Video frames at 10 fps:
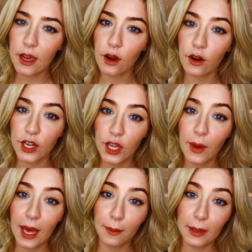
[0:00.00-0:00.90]
or are you
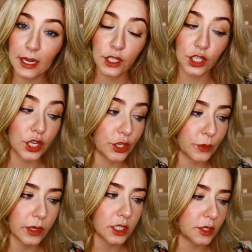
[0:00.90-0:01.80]
happy to use
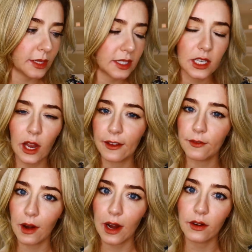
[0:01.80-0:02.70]
ones with slight
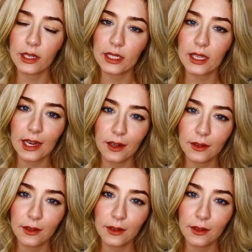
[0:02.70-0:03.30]
fragrance in?